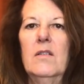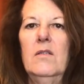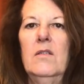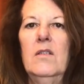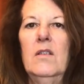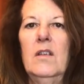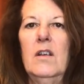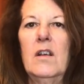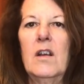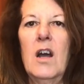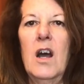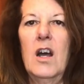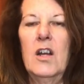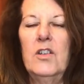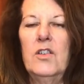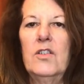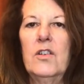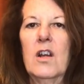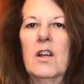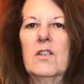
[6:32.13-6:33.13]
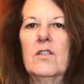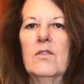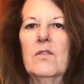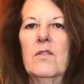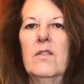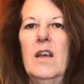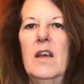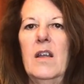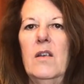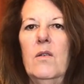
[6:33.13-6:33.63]
The contractor
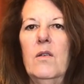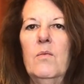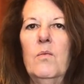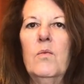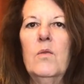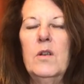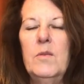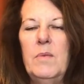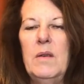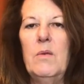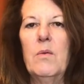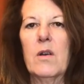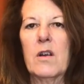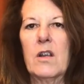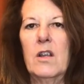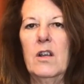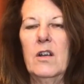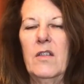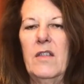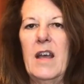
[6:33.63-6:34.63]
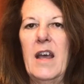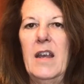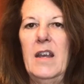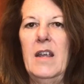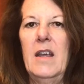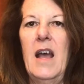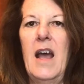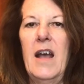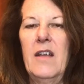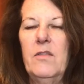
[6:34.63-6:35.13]
that would be working on that, it
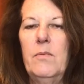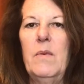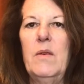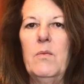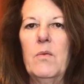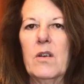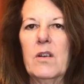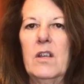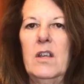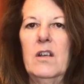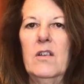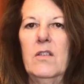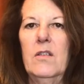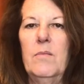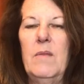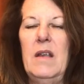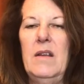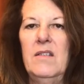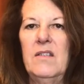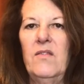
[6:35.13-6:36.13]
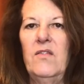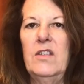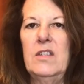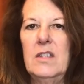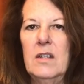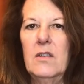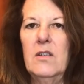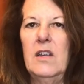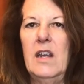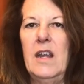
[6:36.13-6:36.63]
has been working on the main
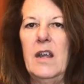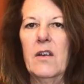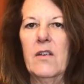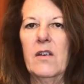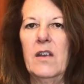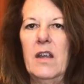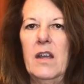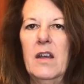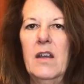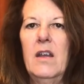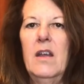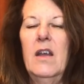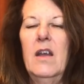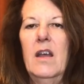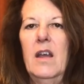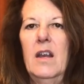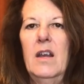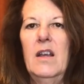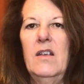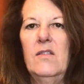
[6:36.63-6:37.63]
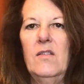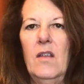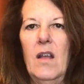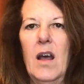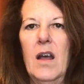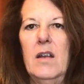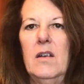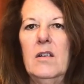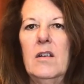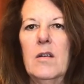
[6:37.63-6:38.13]
facility area and has
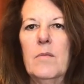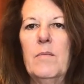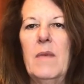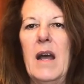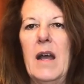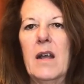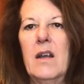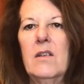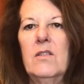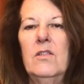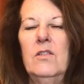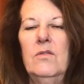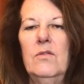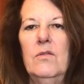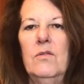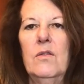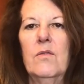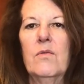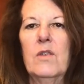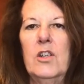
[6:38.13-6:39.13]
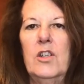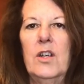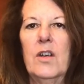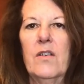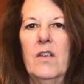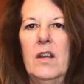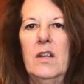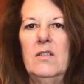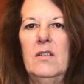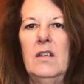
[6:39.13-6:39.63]
not come back to the ridge
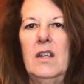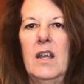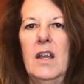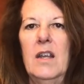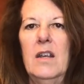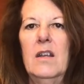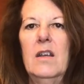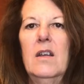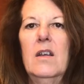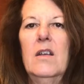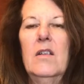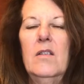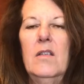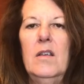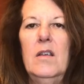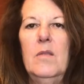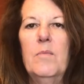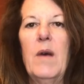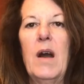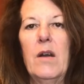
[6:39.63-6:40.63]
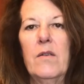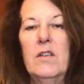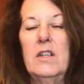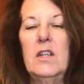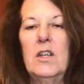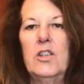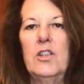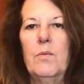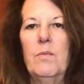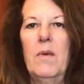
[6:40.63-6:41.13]
area to get the
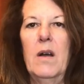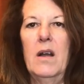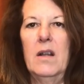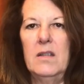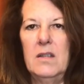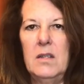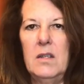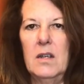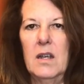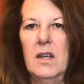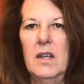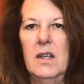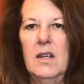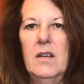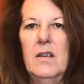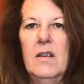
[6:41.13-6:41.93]
bioretention ponds done.